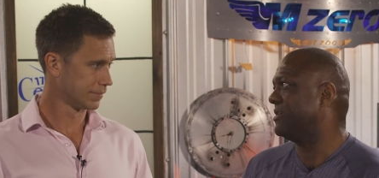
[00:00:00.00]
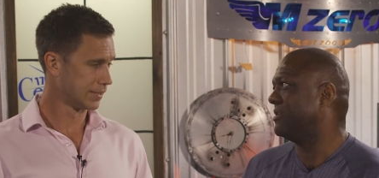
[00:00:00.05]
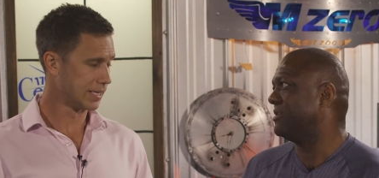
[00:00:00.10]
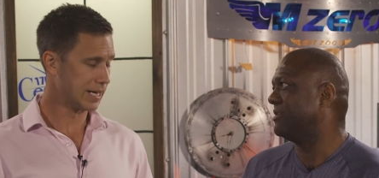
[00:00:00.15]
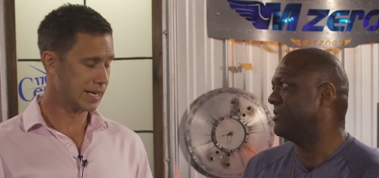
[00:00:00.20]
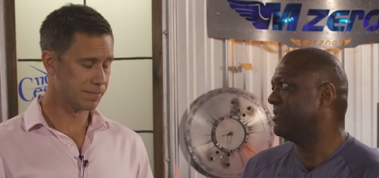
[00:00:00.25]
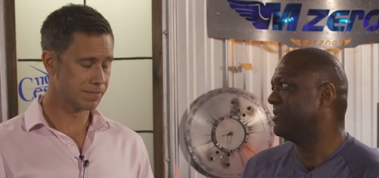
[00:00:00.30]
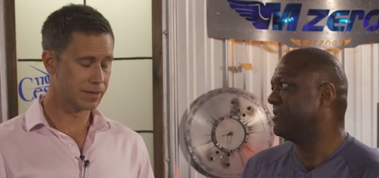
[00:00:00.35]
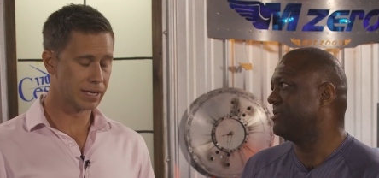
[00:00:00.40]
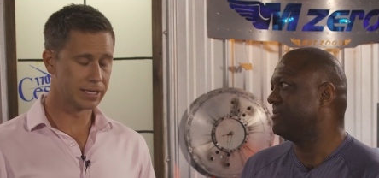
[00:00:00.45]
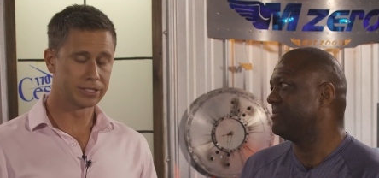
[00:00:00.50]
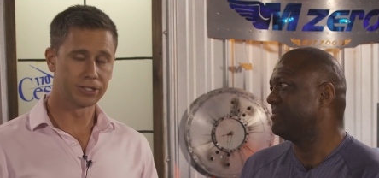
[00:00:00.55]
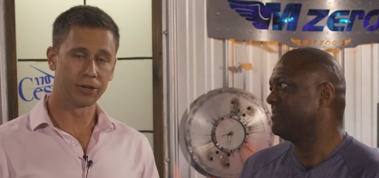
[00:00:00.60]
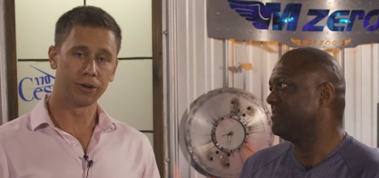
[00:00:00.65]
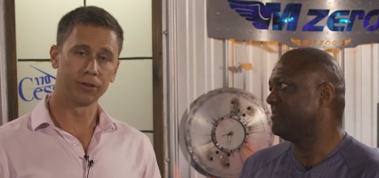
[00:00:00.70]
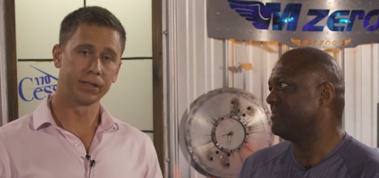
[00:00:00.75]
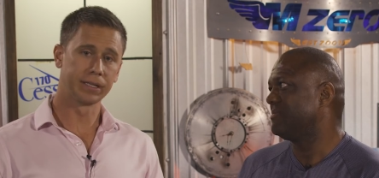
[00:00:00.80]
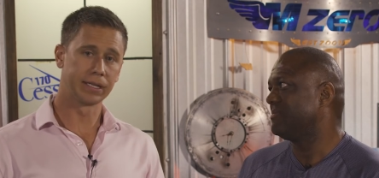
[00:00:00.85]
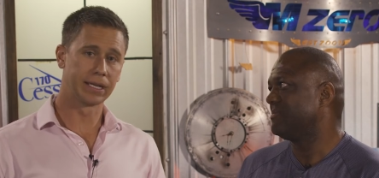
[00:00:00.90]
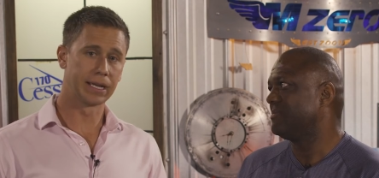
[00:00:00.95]
Speaker 1: Yeah, I
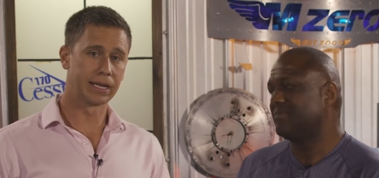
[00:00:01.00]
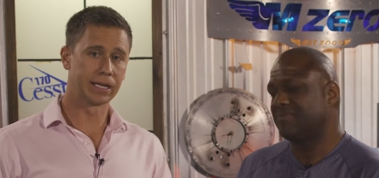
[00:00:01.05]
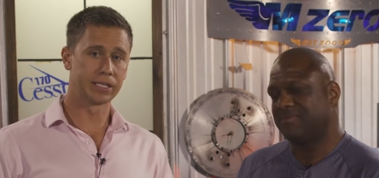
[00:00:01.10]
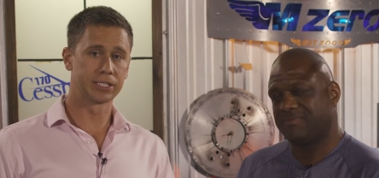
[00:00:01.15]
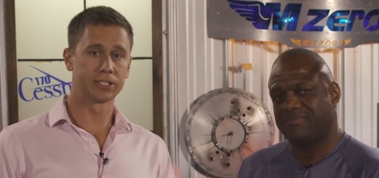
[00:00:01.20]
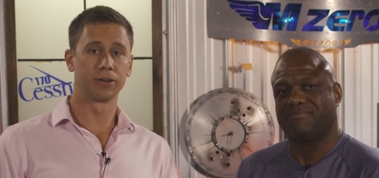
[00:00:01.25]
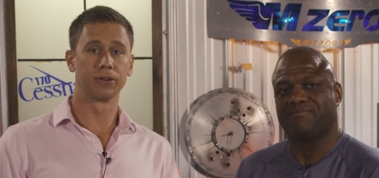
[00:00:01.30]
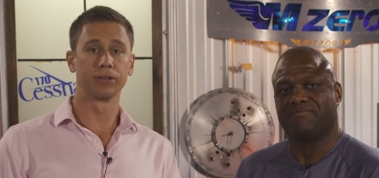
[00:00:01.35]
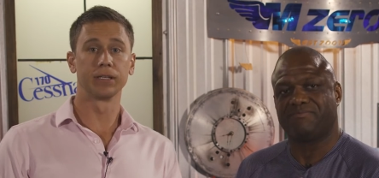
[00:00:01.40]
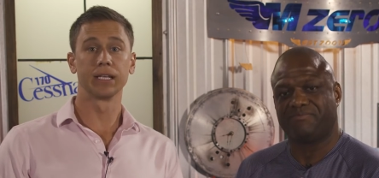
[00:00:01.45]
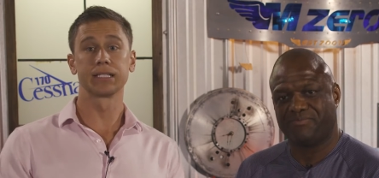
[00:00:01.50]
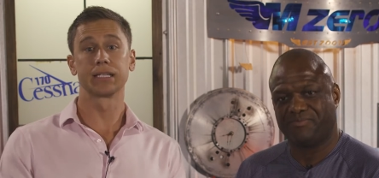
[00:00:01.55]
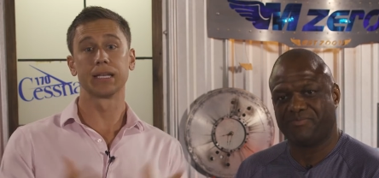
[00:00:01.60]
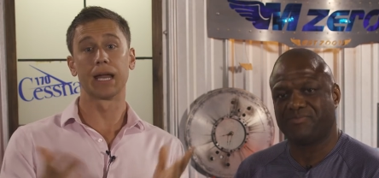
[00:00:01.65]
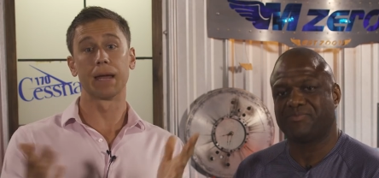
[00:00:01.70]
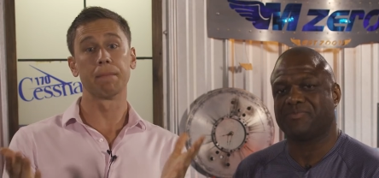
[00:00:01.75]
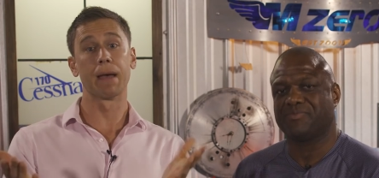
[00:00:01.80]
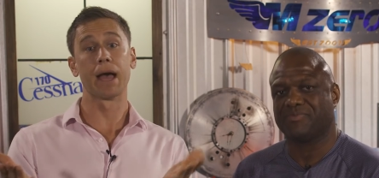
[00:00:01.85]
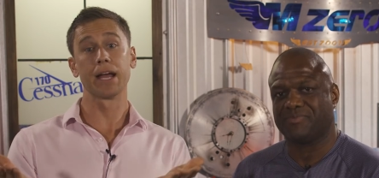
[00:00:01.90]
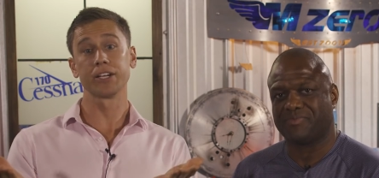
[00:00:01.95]
totally get it. So listen,
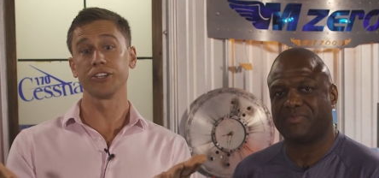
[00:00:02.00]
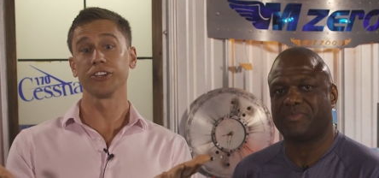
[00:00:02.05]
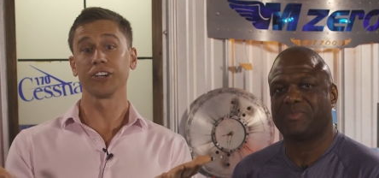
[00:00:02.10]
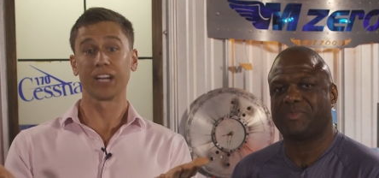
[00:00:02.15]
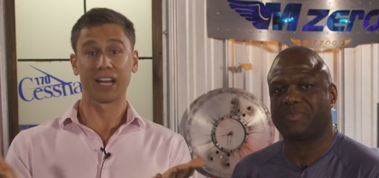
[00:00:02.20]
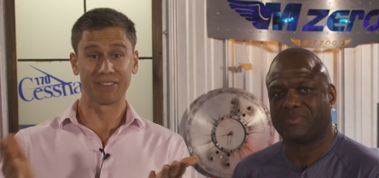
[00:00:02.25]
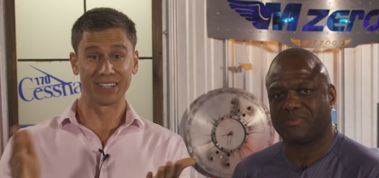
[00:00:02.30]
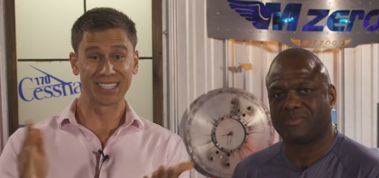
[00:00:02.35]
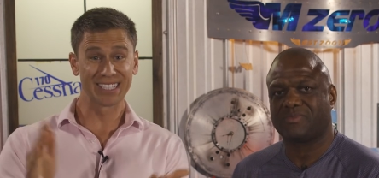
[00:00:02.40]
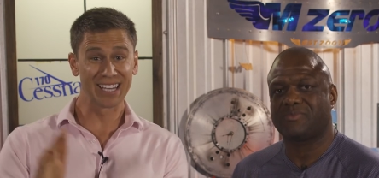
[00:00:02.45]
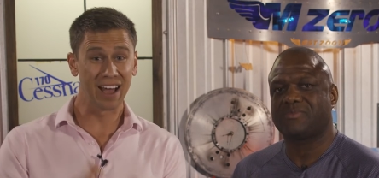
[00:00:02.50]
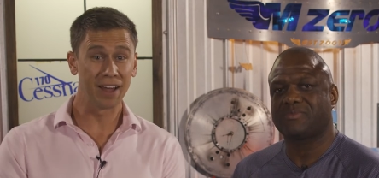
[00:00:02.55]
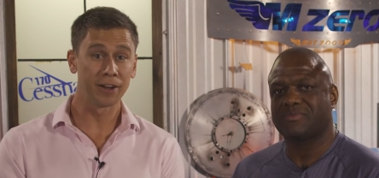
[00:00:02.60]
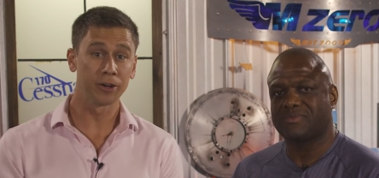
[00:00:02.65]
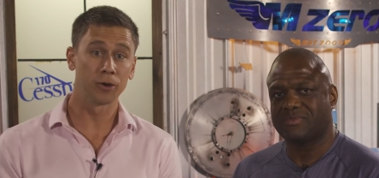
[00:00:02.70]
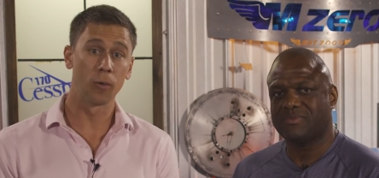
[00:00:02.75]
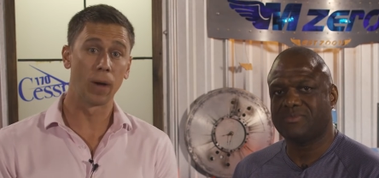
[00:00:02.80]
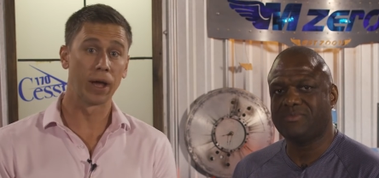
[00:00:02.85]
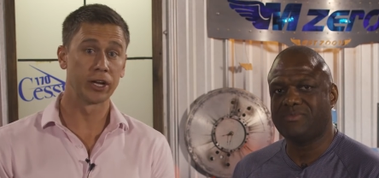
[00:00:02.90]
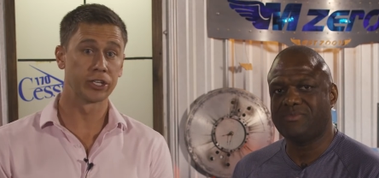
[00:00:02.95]
I imagine you're going to have a ton
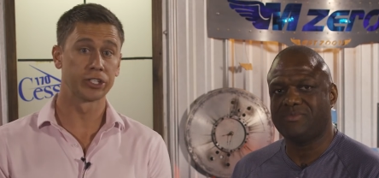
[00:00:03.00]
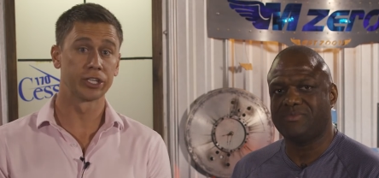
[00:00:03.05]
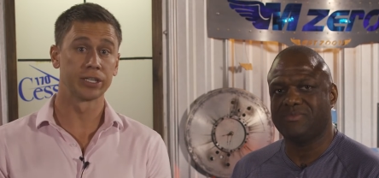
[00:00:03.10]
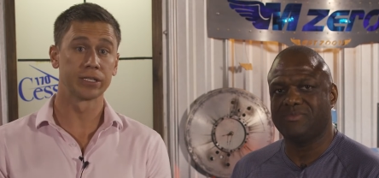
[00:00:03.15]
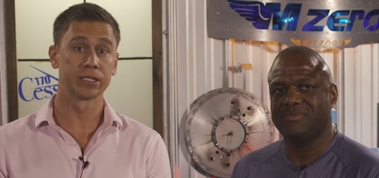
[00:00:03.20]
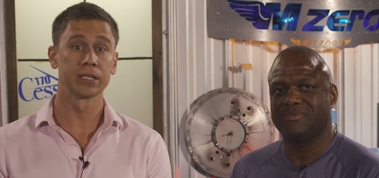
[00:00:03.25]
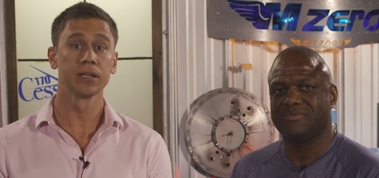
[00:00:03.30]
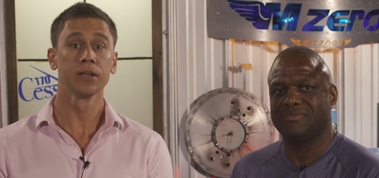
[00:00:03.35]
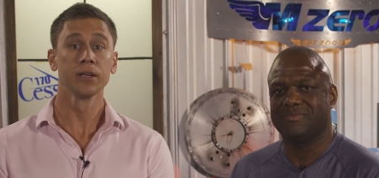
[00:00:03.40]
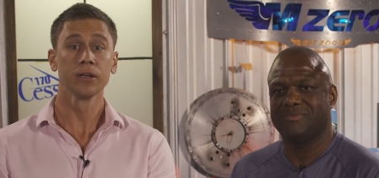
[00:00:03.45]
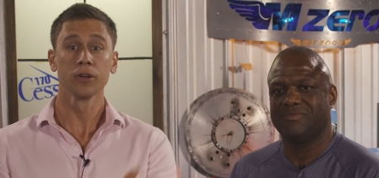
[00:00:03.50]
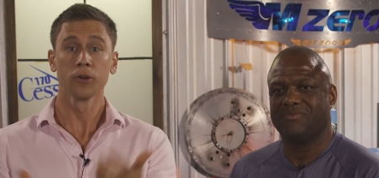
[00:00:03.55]
of questions.